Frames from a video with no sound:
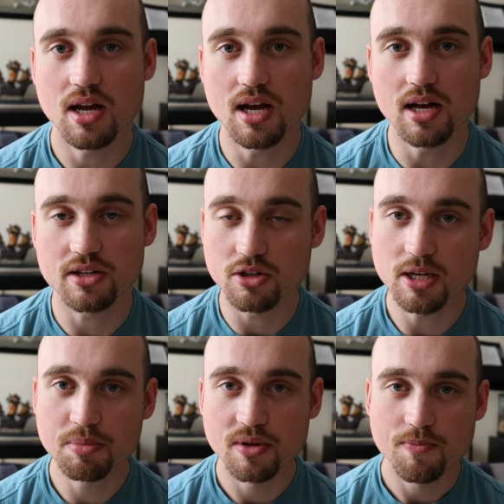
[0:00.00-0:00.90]
uh,
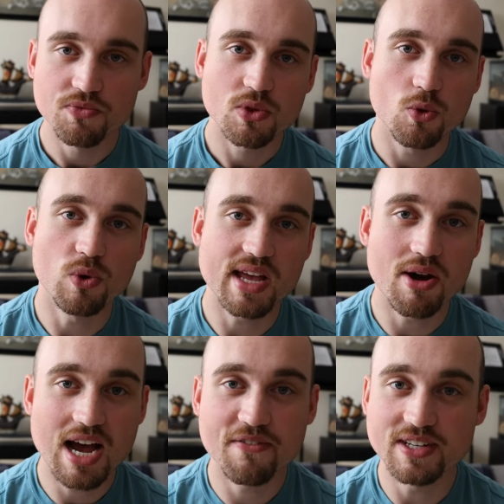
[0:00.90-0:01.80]
clip without
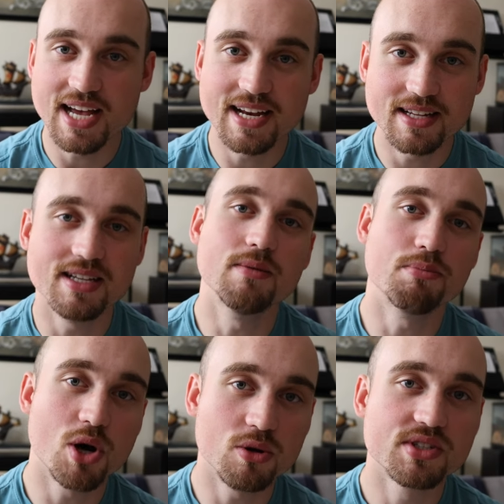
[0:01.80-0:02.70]
having to edit it in
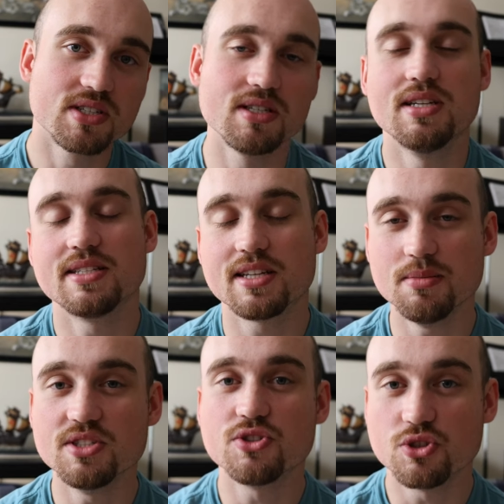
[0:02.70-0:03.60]
post, it's going
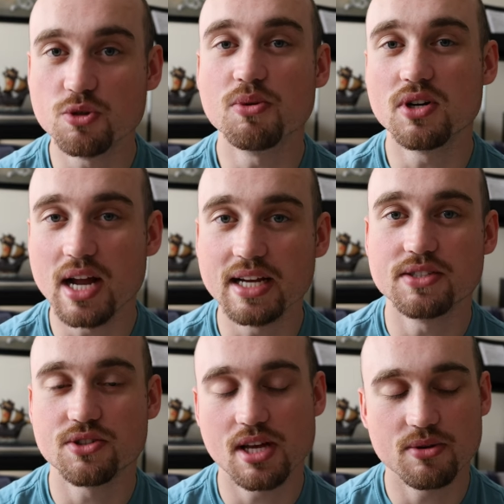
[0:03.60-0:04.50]
to be super nice.
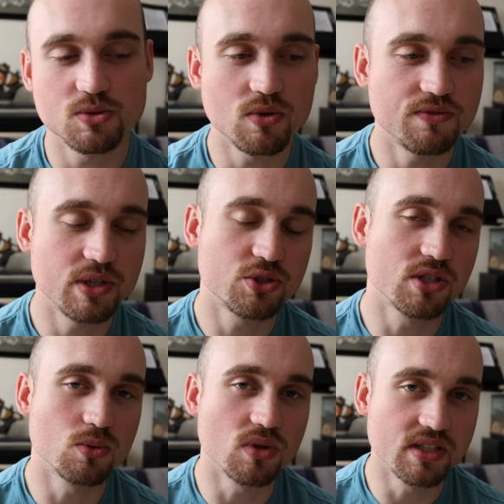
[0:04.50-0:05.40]
So that was one feature
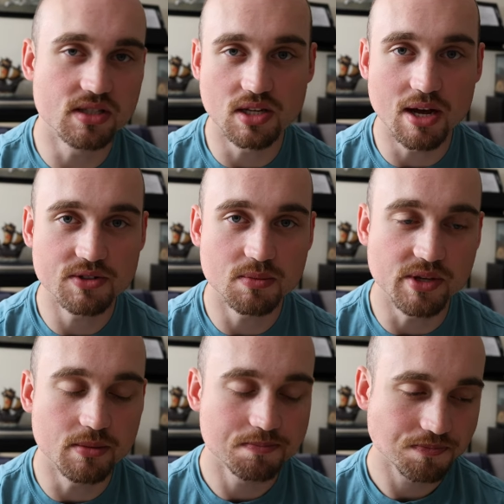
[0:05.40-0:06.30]
that really stood out to me.